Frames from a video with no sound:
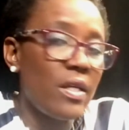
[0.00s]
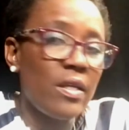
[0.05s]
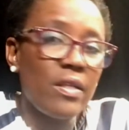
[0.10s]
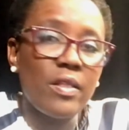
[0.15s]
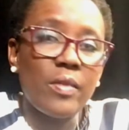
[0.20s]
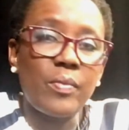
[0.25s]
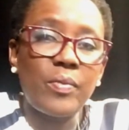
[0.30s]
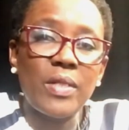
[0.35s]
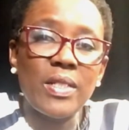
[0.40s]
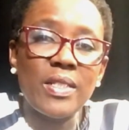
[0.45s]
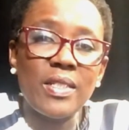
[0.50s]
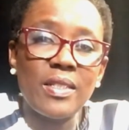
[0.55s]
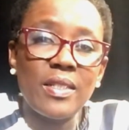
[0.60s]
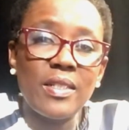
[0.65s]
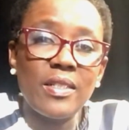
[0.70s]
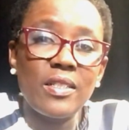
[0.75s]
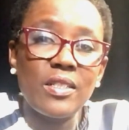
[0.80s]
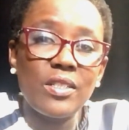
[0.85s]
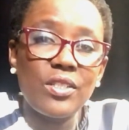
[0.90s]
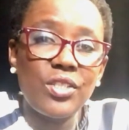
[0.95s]
The
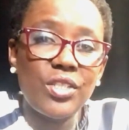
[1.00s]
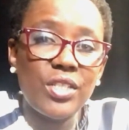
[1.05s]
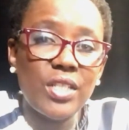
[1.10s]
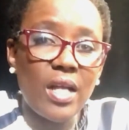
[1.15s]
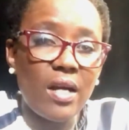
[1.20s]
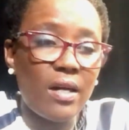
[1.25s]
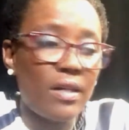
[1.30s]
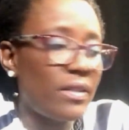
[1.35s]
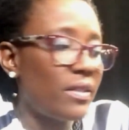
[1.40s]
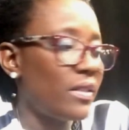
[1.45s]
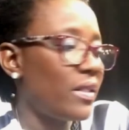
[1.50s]
President shall,